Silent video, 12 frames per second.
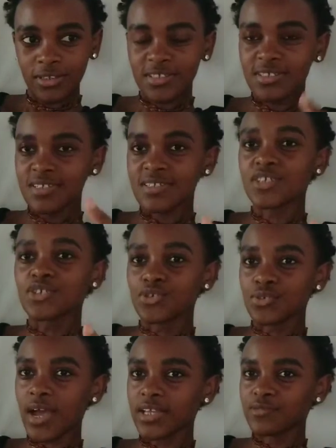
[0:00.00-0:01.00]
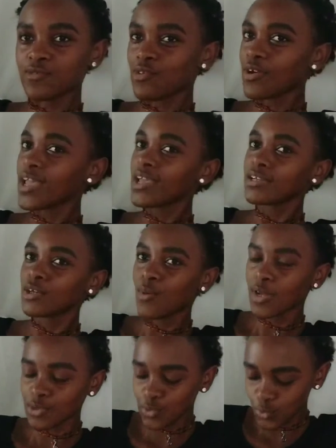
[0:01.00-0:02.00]
This isn't right for
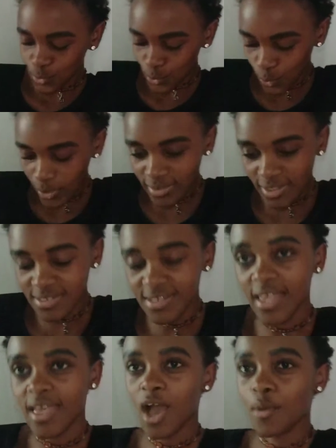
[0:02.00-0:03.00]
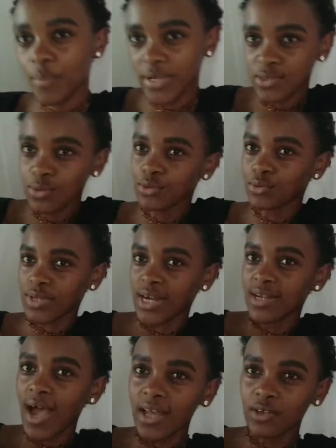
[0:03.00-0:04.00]
anyone to do, whether it's a young person or
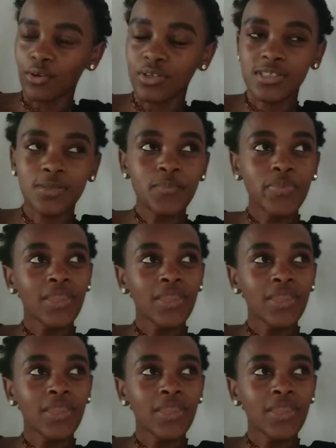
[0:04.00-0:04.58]
an adult.